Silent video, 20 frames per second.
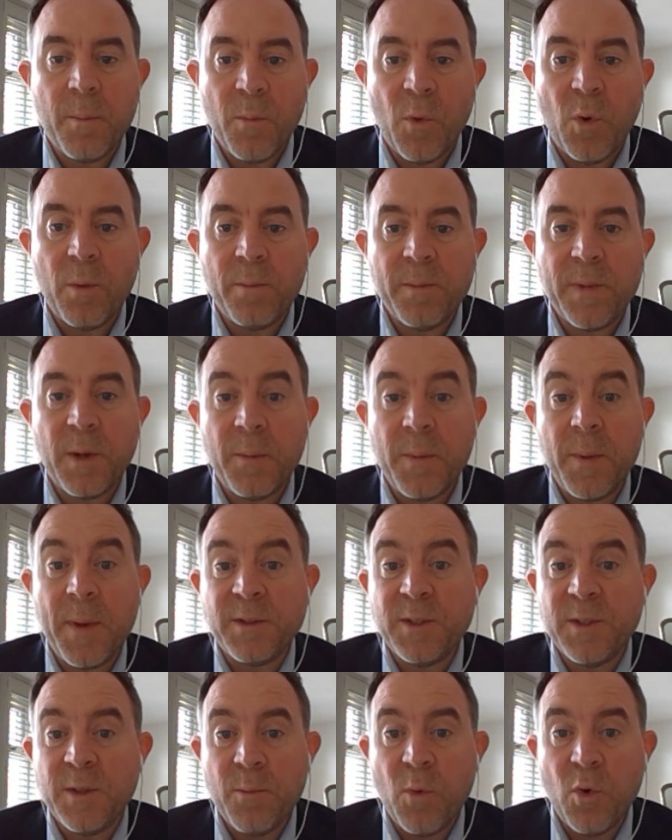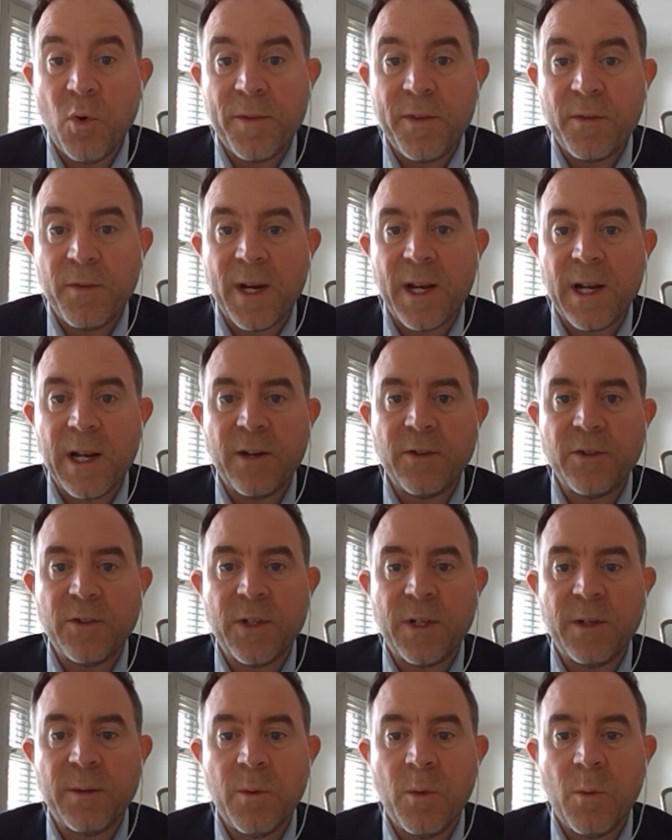more you know we have to do more of the
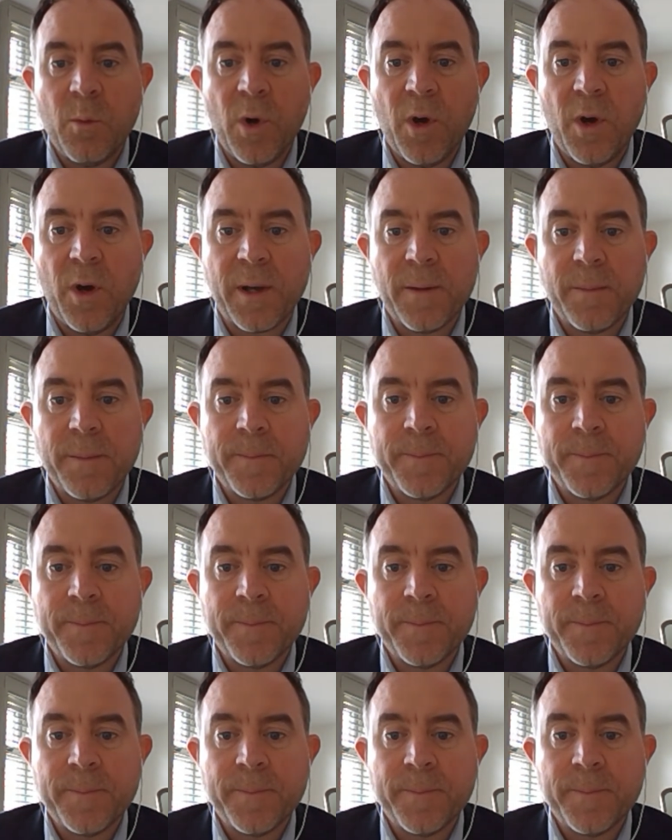regulatory work.